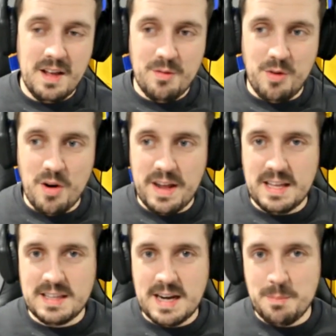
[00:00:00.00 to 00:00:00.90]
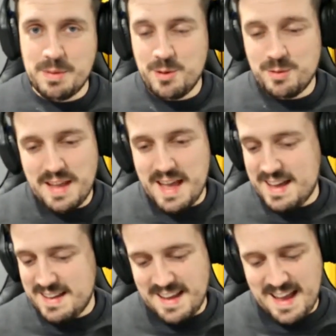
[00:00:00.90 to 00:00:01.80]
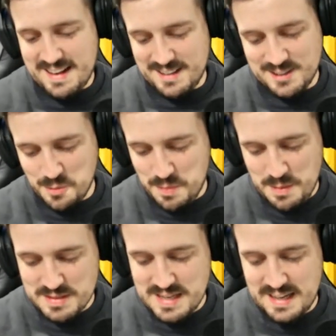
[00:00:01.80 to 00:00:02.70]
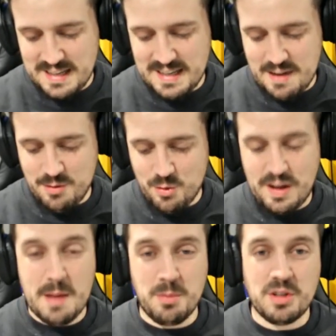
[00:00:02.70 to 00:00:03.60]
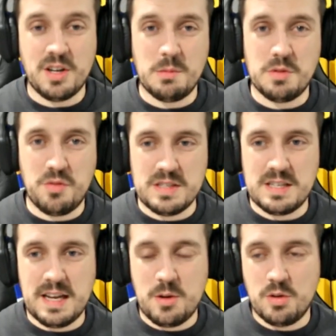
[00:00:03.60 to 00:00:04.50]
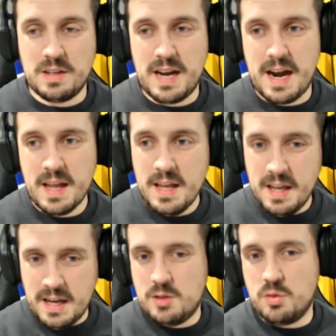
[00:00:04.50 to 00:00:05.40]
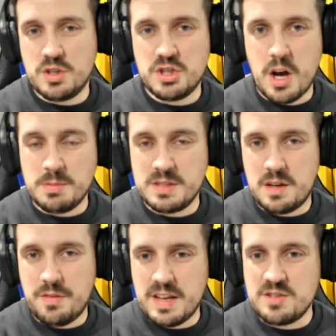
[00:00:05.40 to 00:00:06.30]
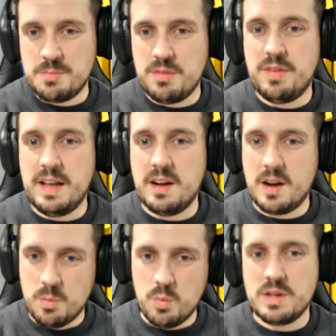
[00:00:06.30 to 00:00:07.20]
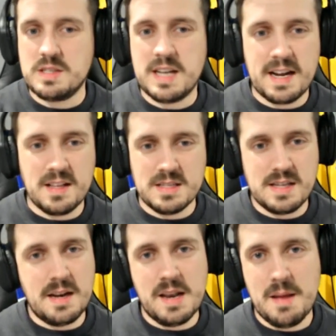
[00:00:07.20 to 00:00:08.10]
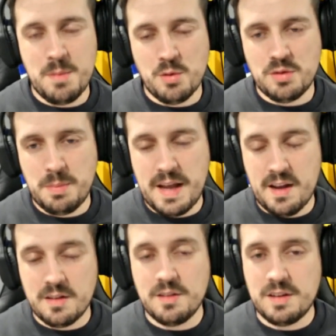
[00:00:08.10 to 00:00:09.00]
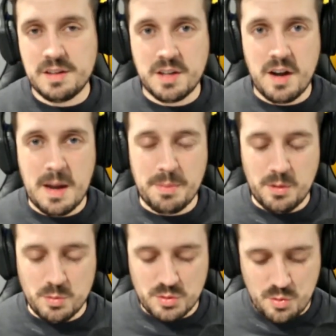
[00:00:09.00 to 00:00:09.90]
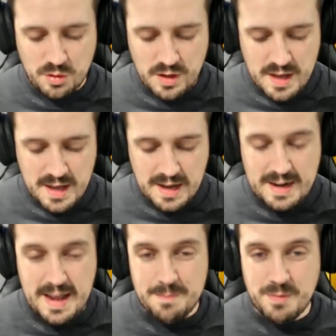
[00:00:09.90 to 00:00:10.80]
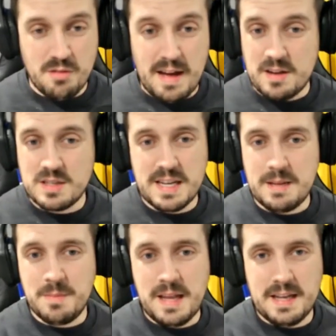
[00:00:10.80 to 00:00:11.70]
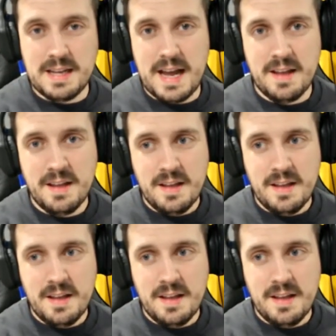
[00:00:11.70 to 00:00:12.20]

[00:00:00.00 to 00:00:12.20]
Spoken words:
for Ethan Ampadu. Yeah, again, some people said he didn't have a good game, but I thought he was physically good in there. He'd done his job as the defensive midfielder, won his tackles, and moved to play on. I thought Ampadu was good, and I'd rather see him in that